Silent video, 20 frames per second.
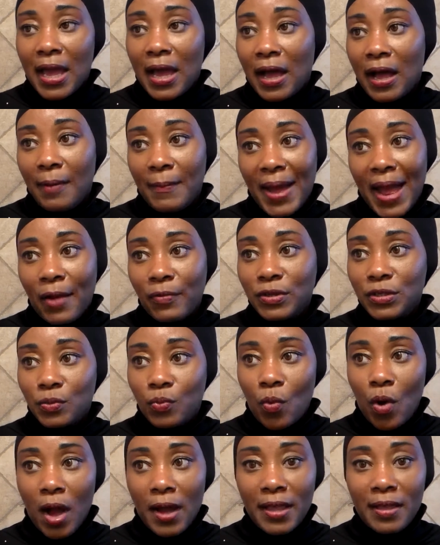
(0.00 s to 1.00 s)
I
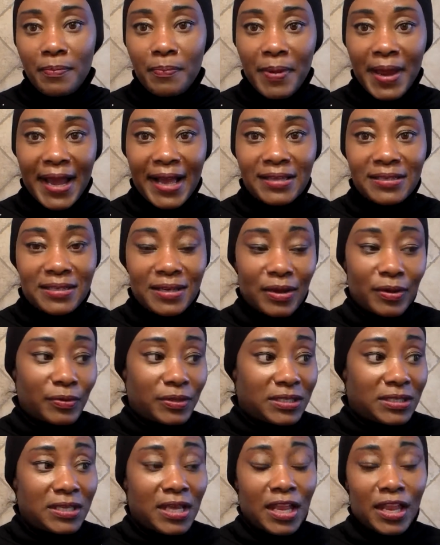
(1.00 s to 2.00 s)
was walking past and I
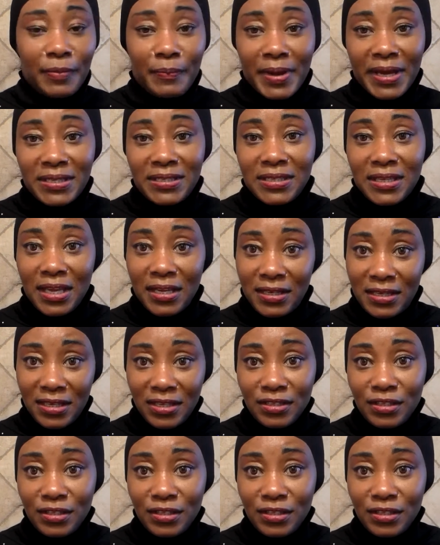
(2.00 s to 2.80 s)
was telling my son,